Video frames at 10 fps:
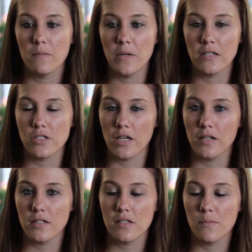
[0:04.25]
being chair
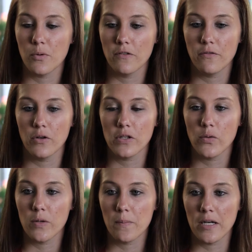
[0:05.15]
into the
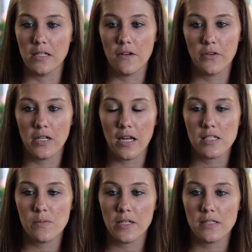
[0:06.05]
portfolio in many different
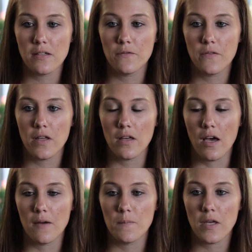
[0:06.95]
aspects of
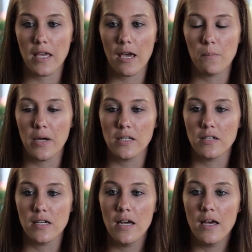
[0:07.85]
the CAP binder.